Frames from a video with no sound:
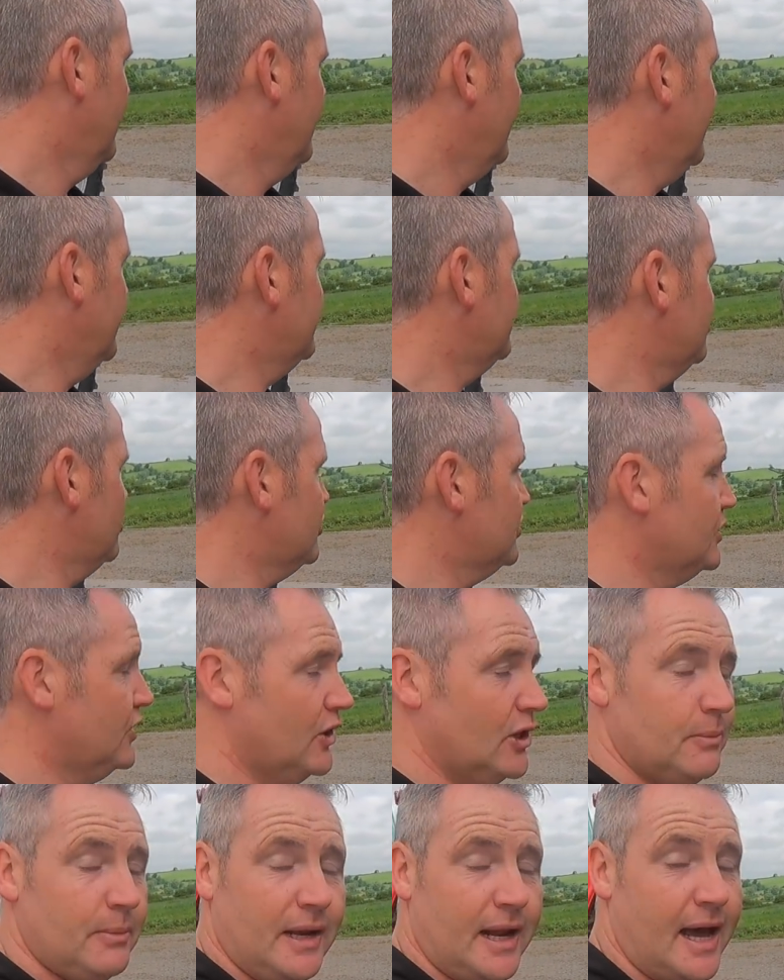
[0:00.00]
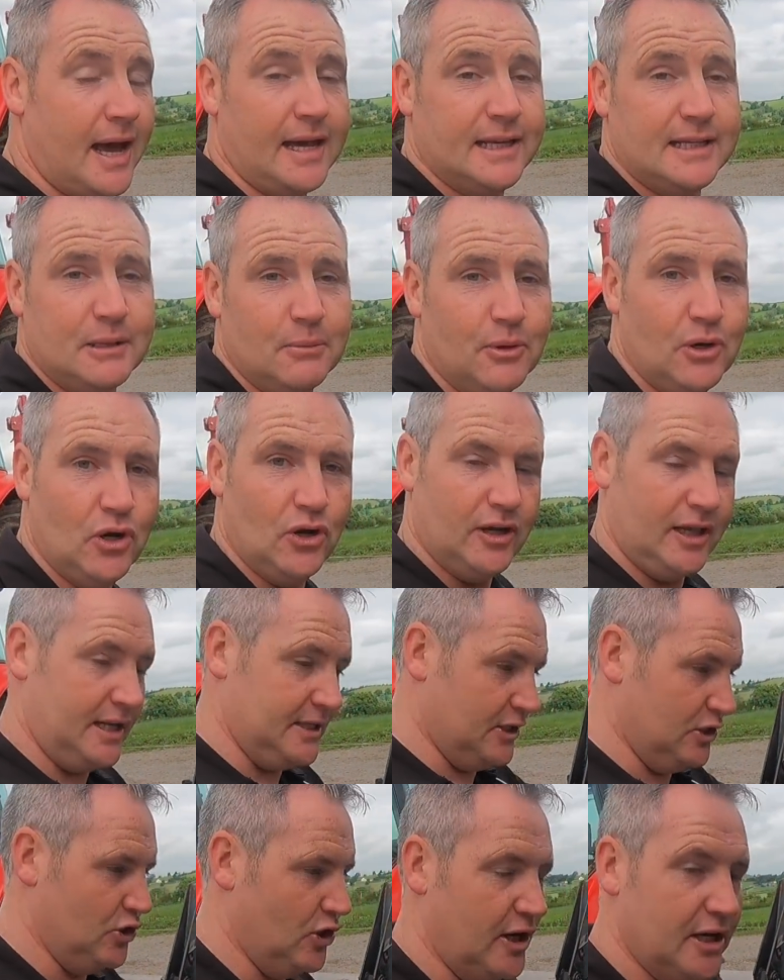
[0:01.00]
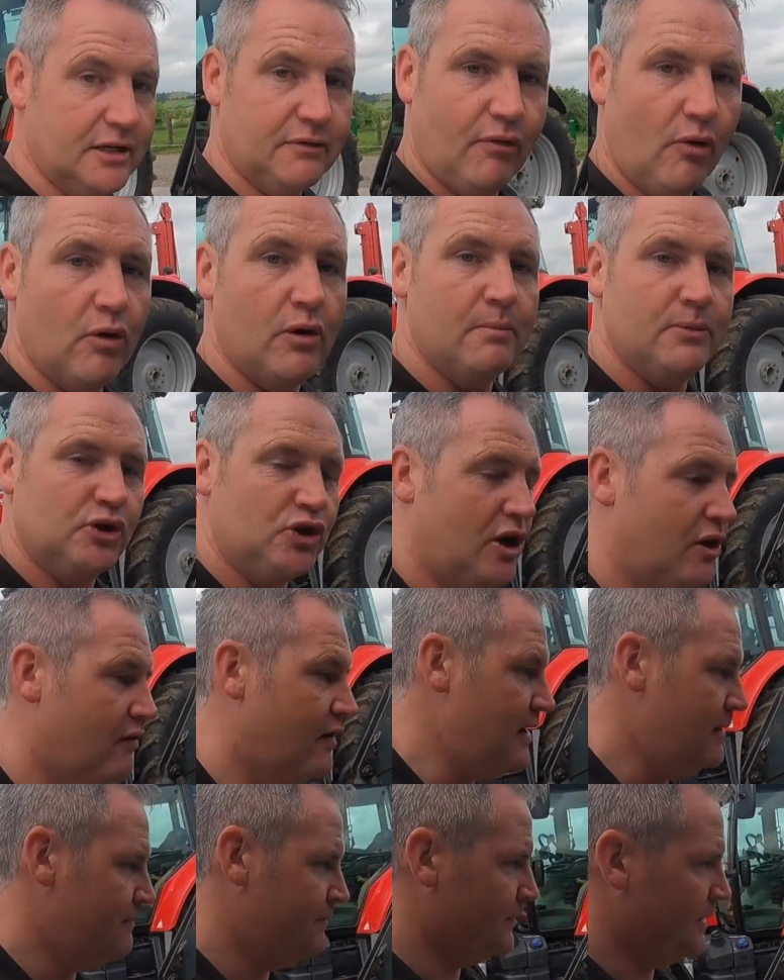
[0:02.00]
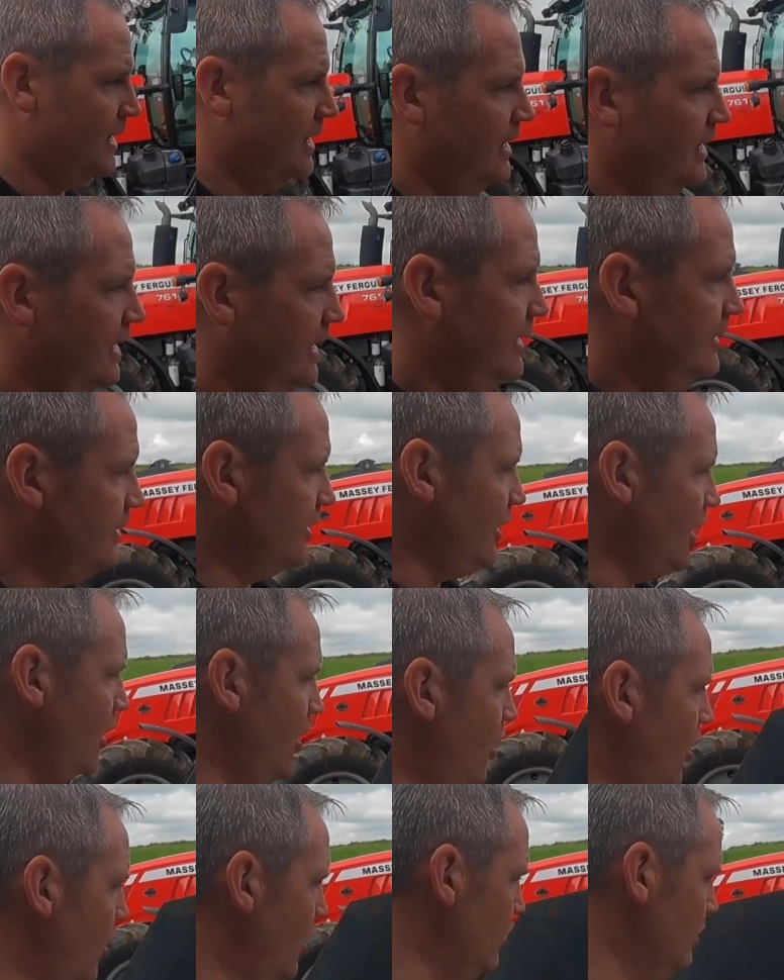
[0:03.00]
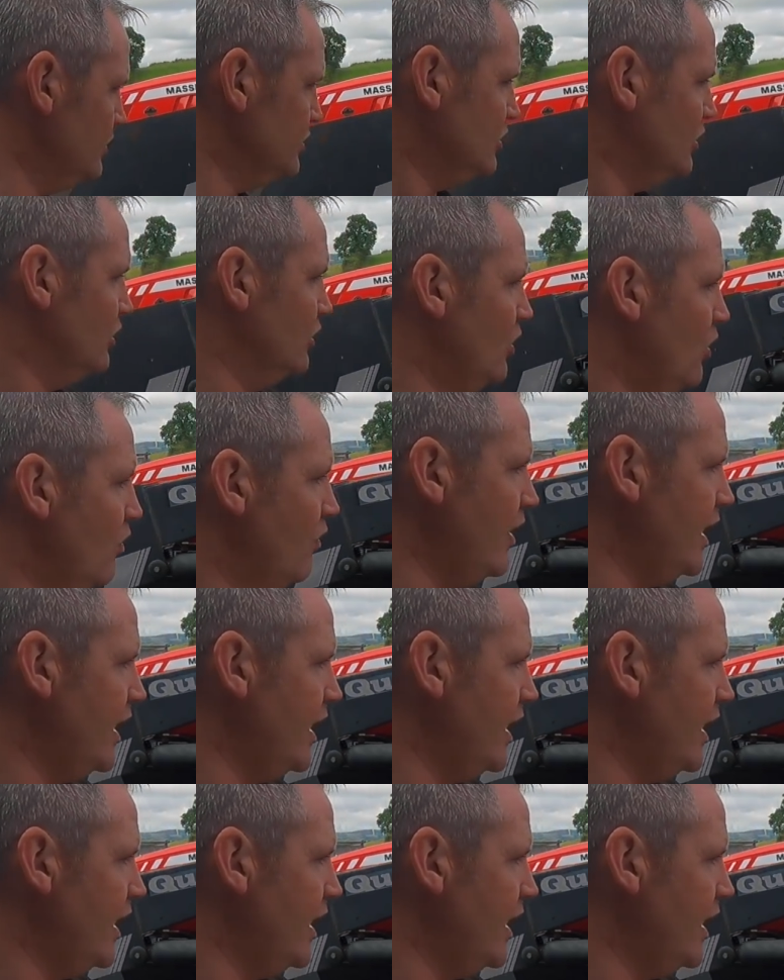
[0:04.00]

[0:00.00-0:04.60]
It's just another bit of hassle. But look, that's the joys of owning machinery. They're not always going to go